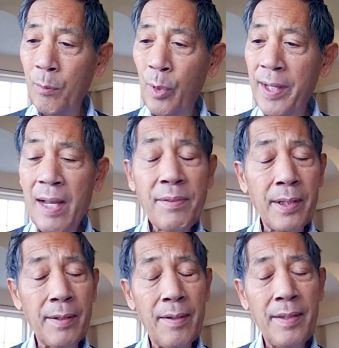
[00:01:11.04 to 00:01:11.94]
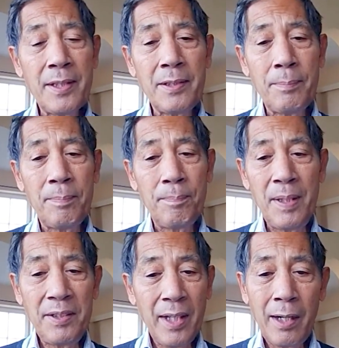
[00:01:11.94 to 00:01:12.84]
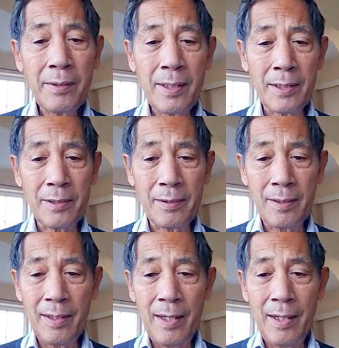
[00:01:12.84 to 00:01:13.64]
whenever this PCR test